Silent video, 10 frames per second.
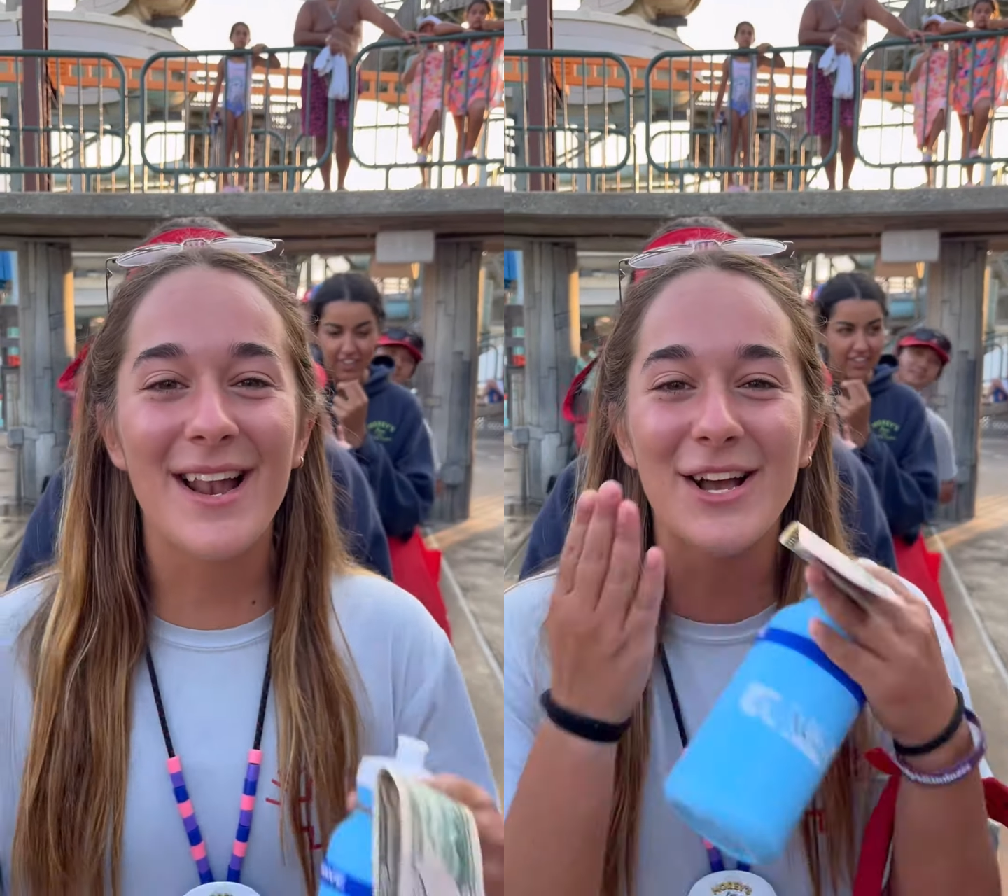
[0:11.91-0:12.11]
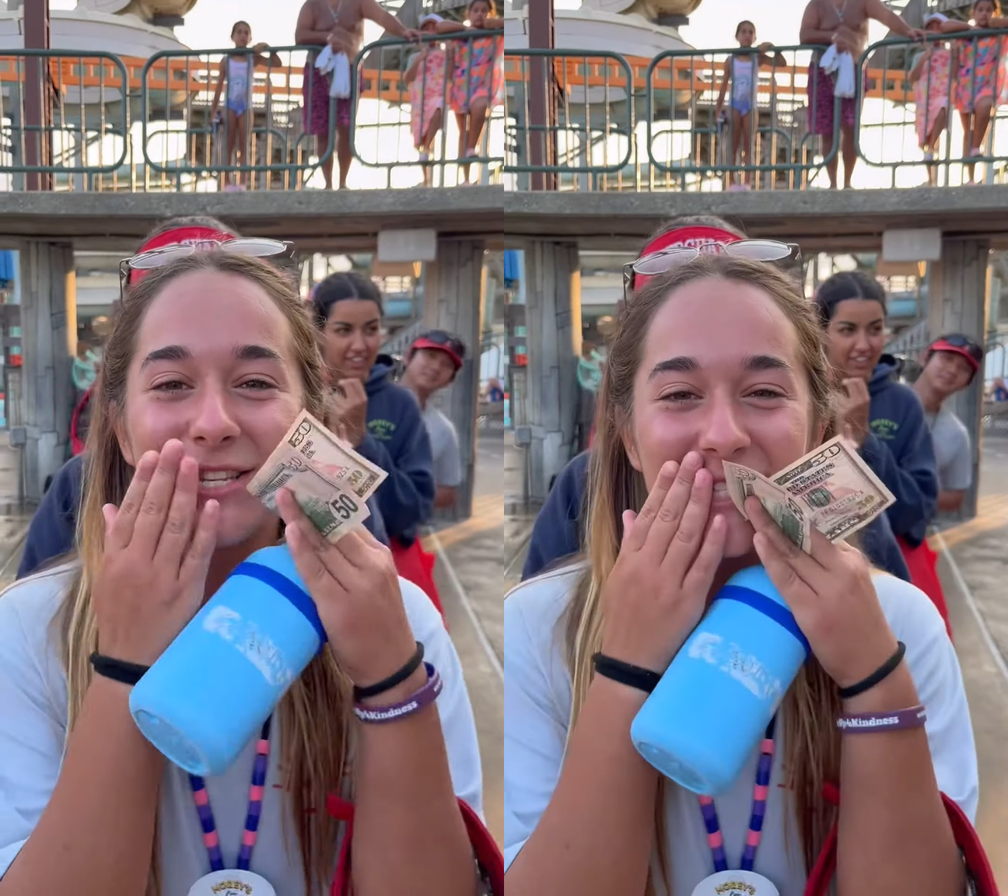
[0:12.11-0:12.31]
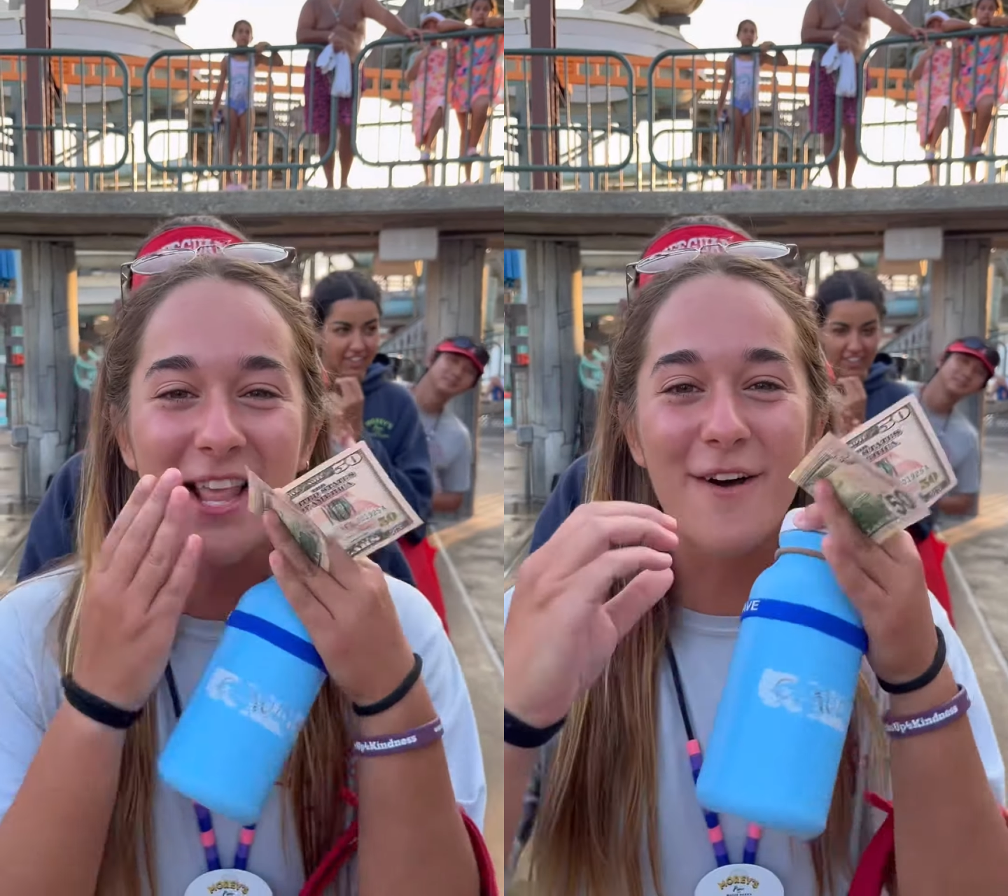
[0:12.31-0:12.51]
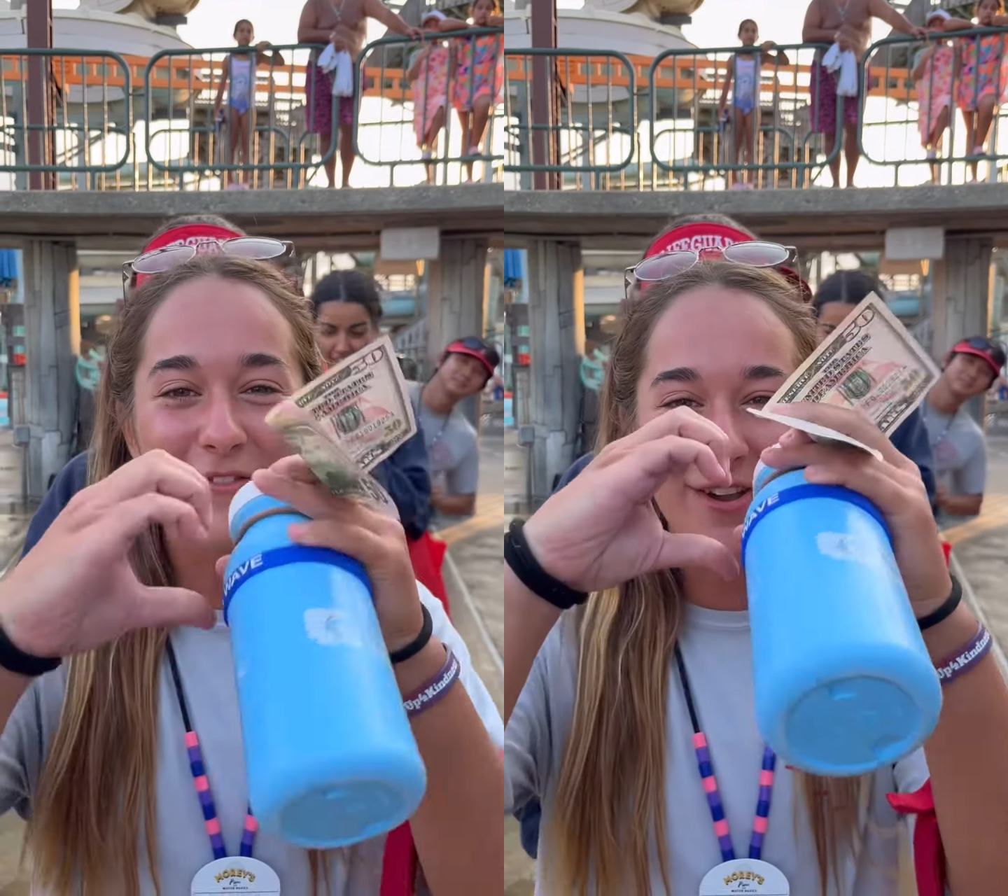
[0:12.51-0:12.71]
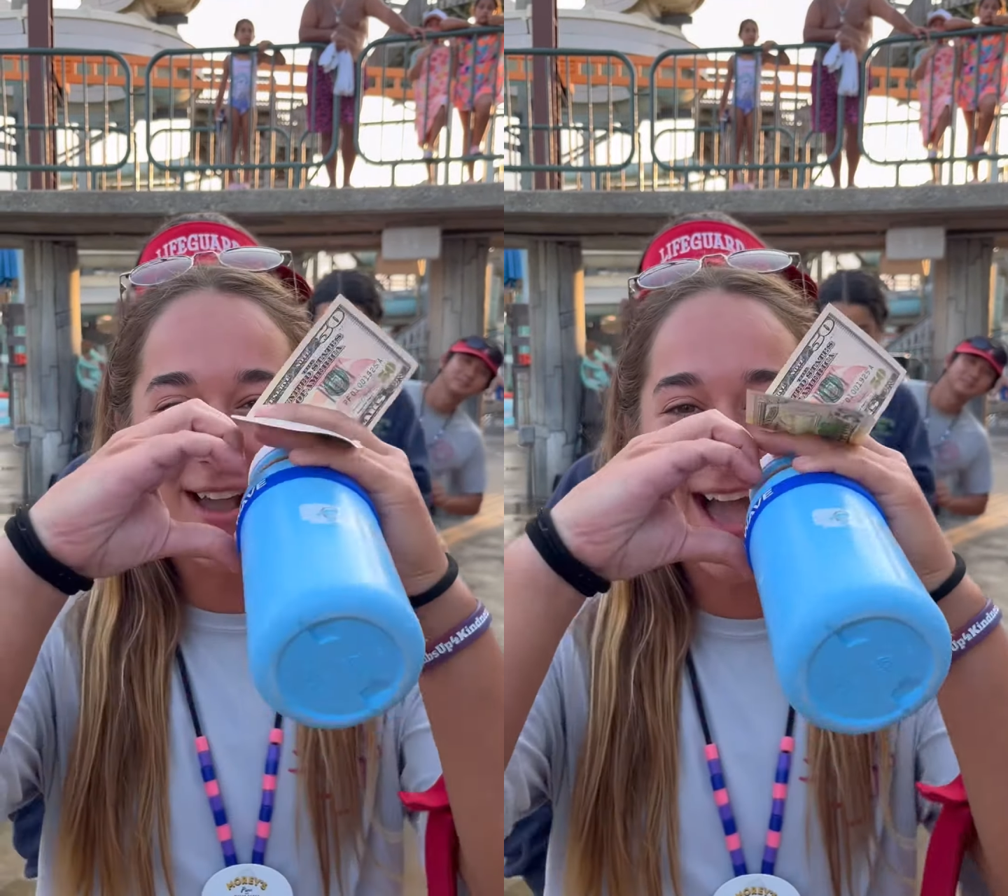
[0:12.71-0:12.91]
lots of love.
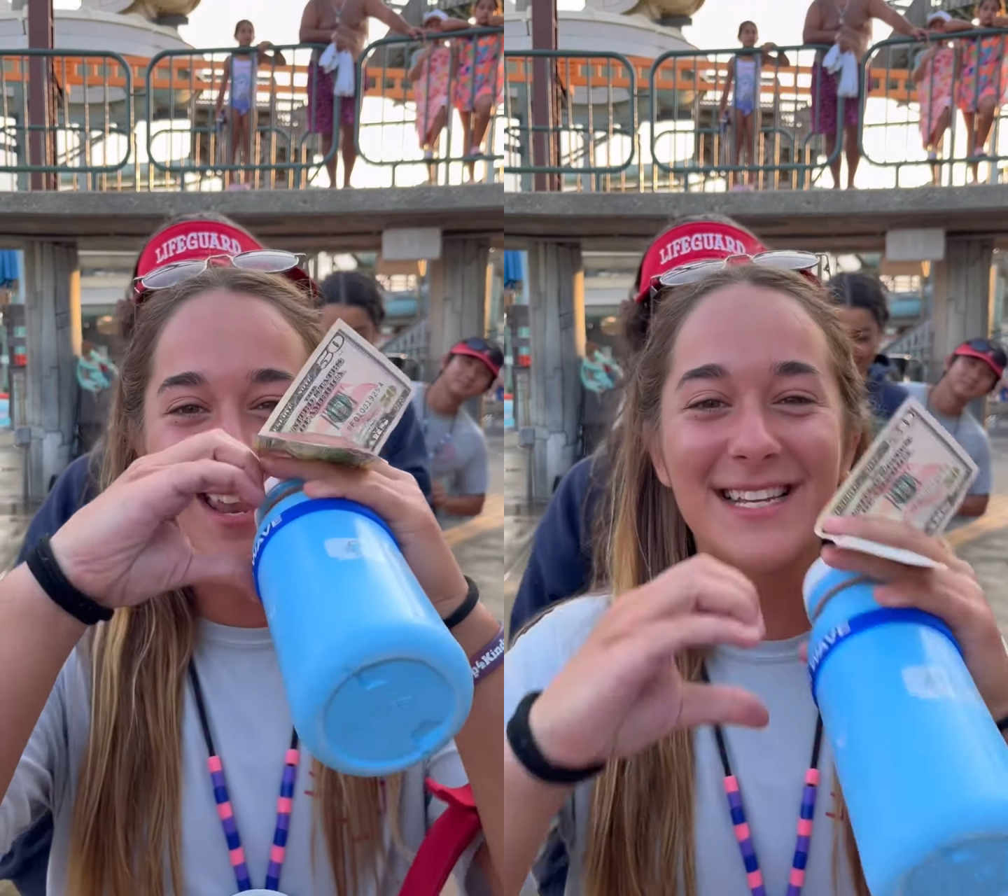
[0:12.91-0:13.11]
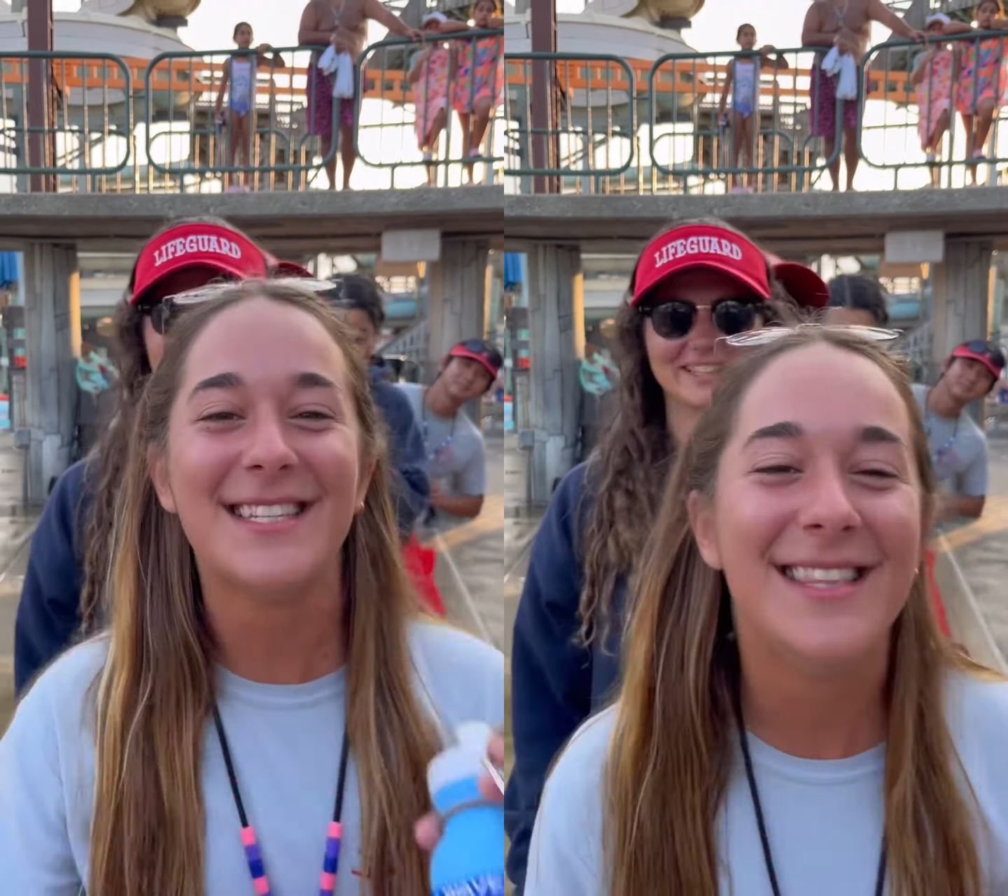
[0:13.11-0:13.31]
You got it.